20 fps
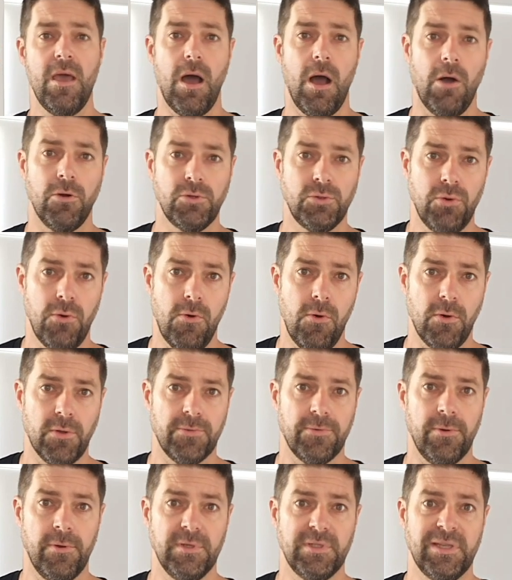I'll talk
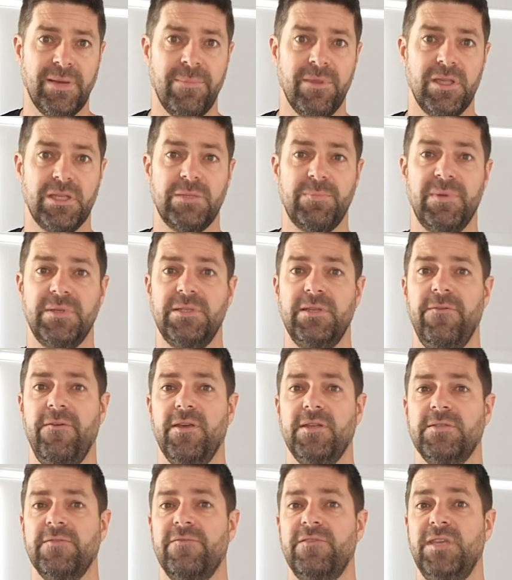through some of the
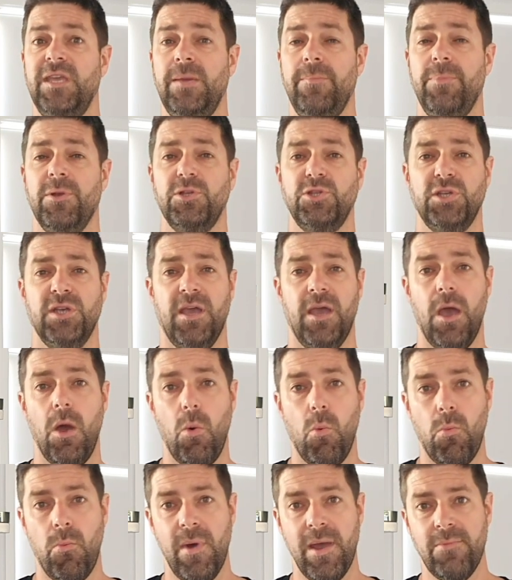specifics of temperature
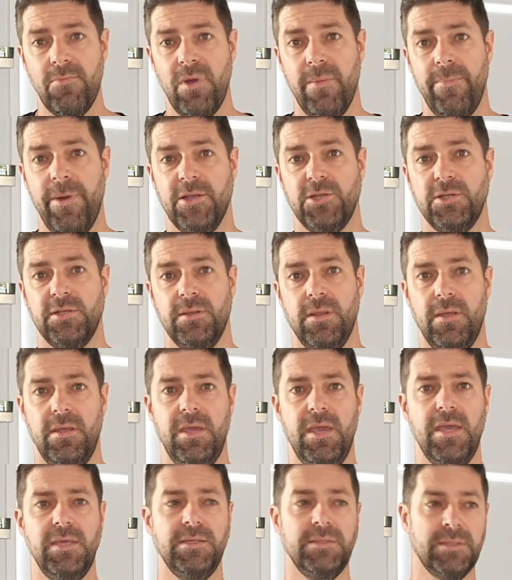when we're pitching the
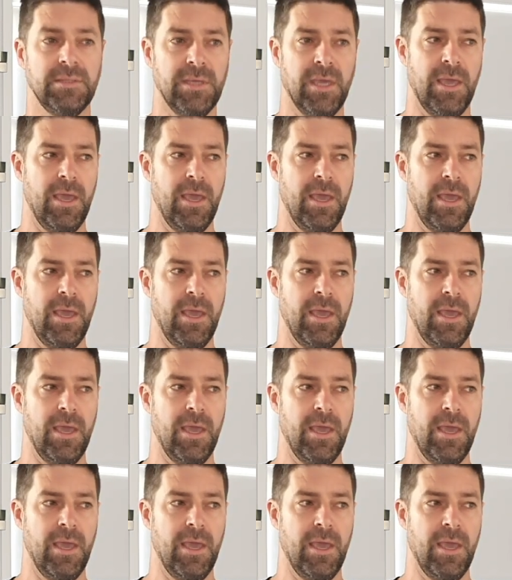yeast.